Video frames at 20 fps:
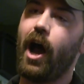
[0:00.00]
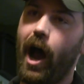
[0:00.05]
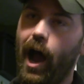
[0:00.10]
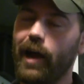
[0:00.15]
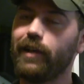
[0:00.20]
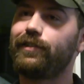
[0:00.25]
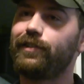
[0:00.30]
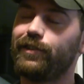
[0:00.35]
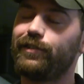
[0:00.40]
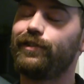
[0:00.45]

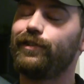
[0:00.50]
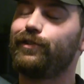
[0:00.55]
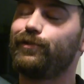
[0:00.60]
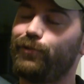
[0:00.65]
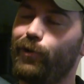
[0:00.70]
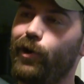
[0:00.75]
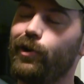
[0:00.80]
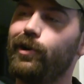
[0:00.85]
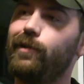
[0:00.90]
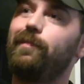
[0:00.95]
ISIS is
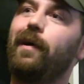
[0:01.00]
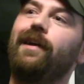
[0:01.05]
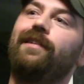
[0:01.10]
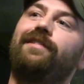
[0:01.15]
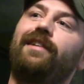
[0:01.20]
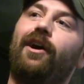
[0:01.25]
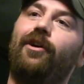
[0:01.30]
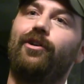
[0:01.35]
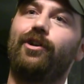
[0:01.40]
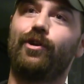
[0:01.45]
funded by
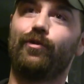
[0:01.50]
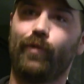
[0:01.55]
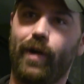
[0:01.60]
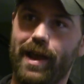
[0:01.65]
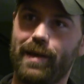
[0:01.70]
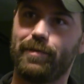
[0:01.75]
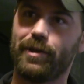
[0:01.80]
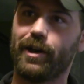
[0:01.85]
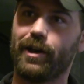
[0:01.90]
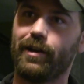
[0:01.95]
Saudi
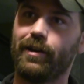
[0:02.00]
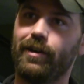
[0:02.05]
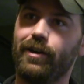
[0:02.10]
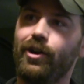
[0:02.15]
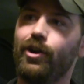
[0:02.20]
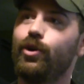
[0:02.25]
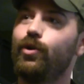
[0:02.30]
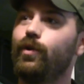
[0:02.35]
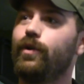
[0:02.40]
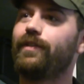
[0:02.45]
Arabia,
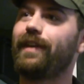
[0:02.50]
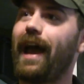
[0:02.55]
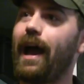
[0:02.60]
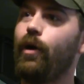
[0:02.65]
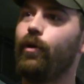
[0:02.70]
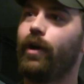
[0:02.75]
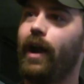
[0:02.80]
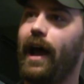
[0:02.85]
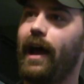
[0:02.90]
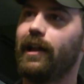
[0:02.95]
who is
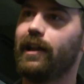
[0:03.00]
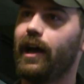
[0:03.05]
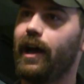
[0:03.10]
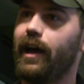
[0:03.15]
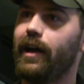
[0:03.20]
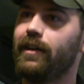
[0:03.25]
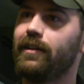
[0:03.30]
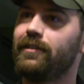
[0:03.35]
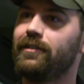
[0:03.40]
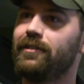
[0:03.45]
our
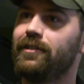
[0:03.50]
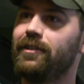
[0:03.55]
ally.